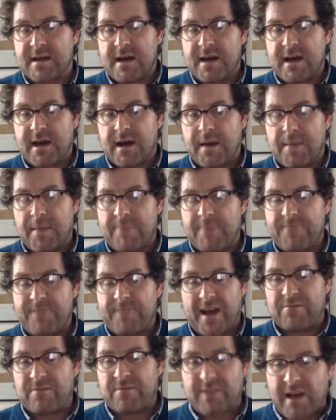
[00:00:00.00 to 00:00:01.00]
um,
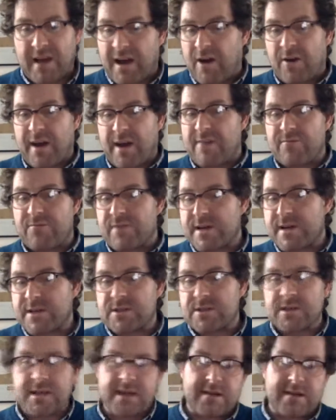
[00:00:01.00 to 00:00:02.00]
found that on
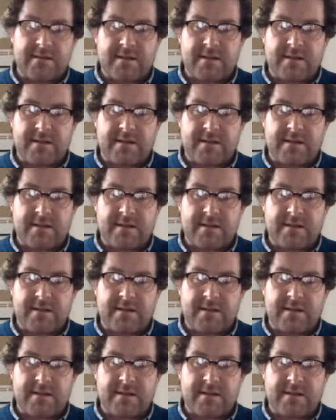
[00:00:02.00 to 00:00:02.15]
average, the,